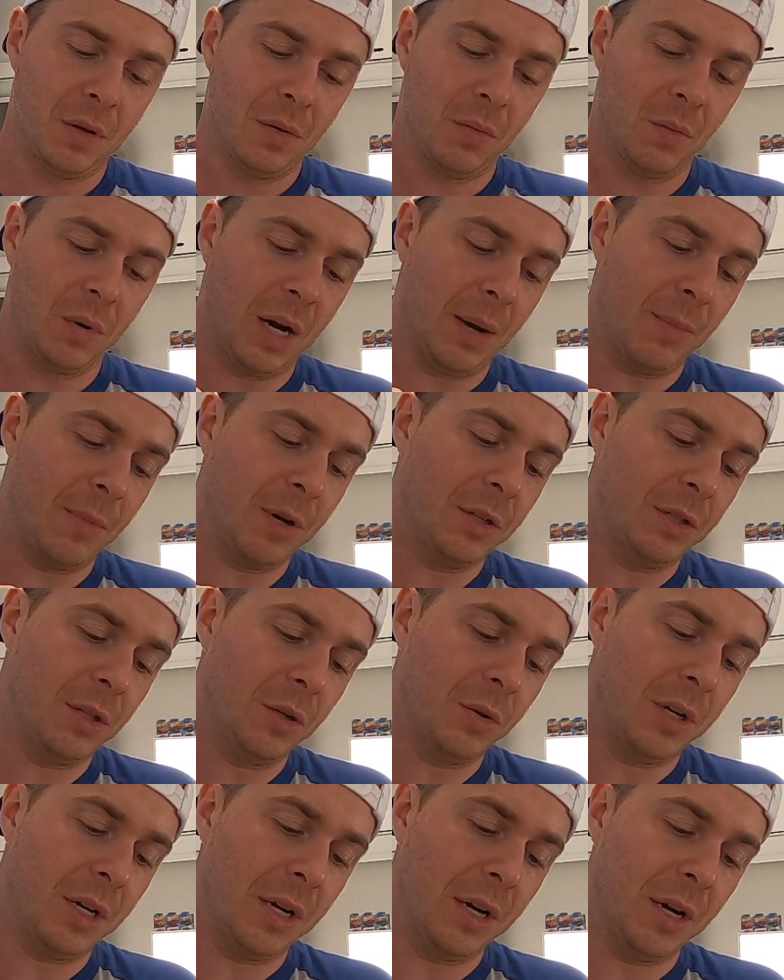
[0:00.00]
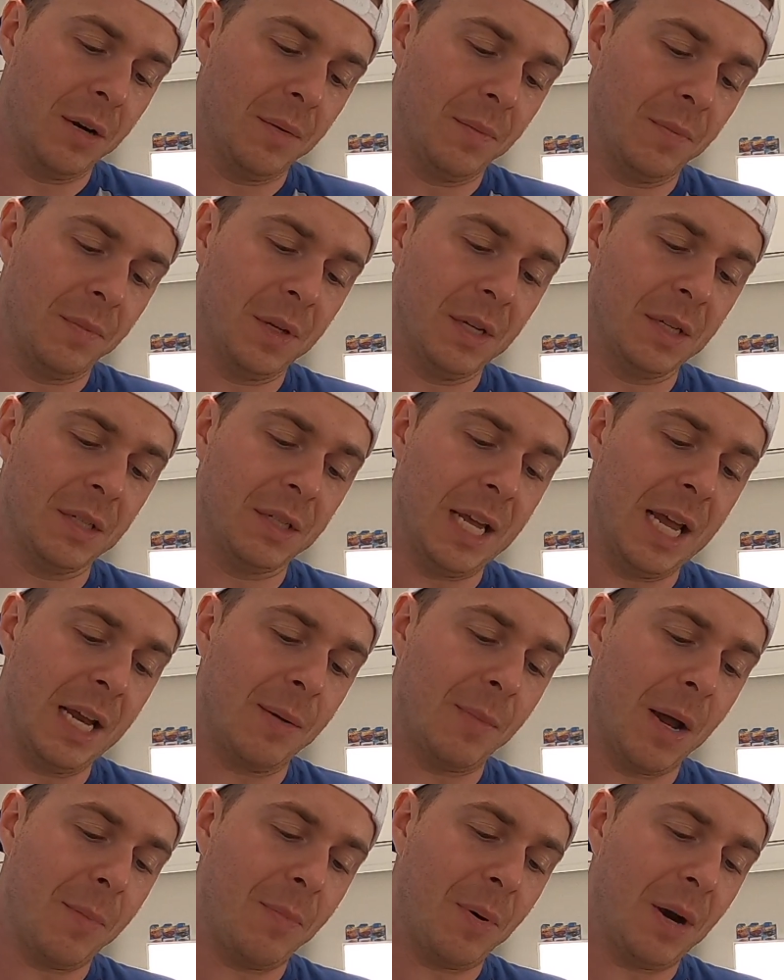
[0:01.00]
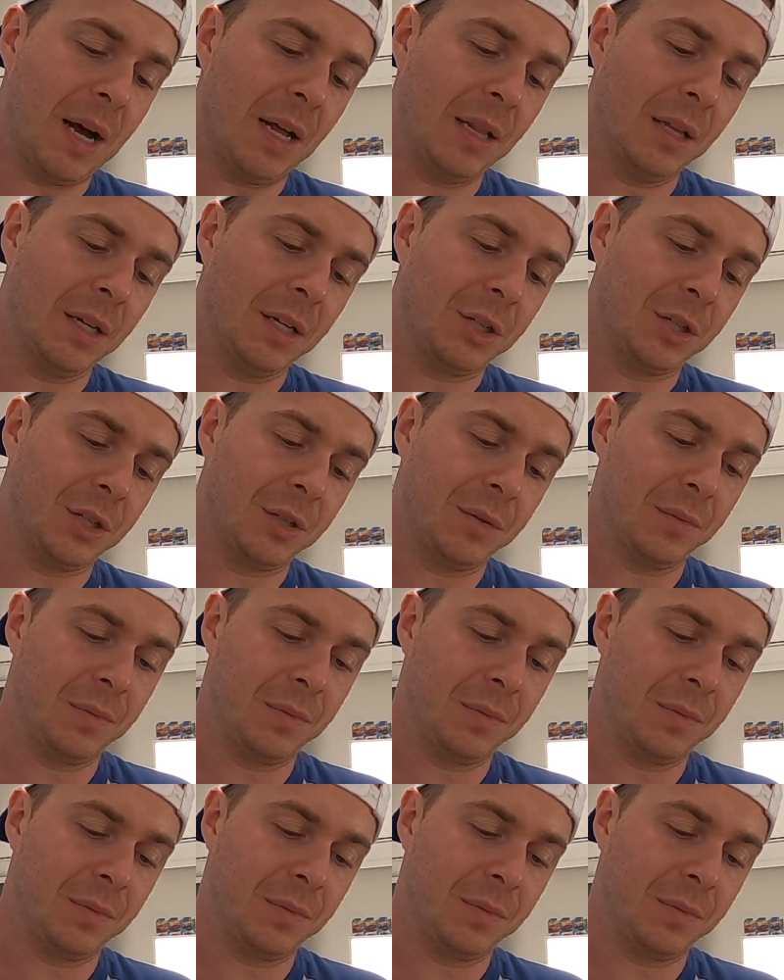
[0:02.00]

What I'm going to do here is take my polish,